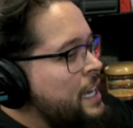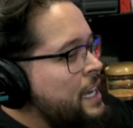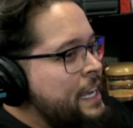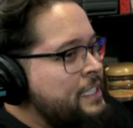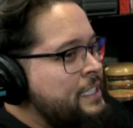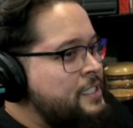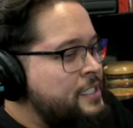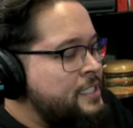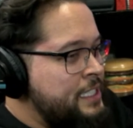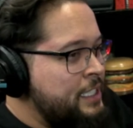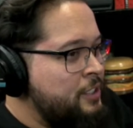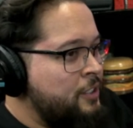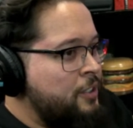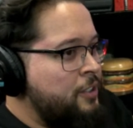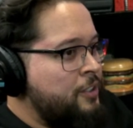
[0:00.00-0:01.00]
It's
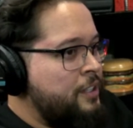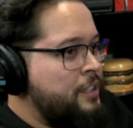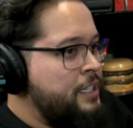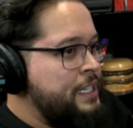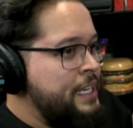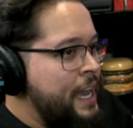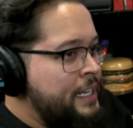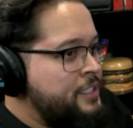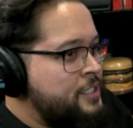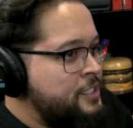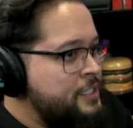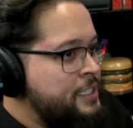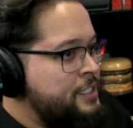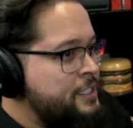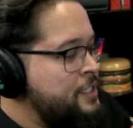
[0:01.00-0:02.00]
still The Exorcist.